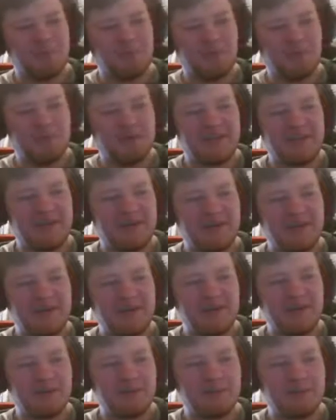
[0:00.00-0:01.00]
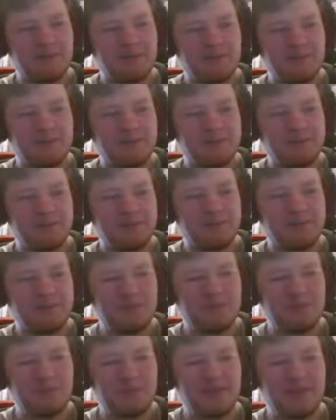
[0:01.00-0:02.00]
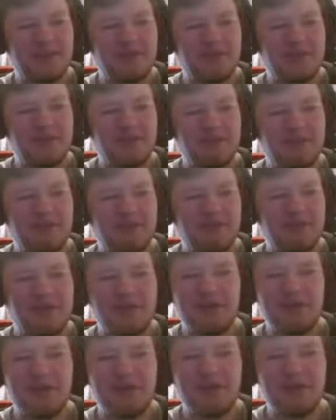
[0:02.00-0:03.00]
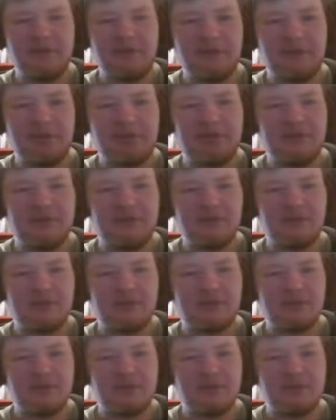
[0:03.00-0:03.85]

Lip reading: Was that Was that a fan film?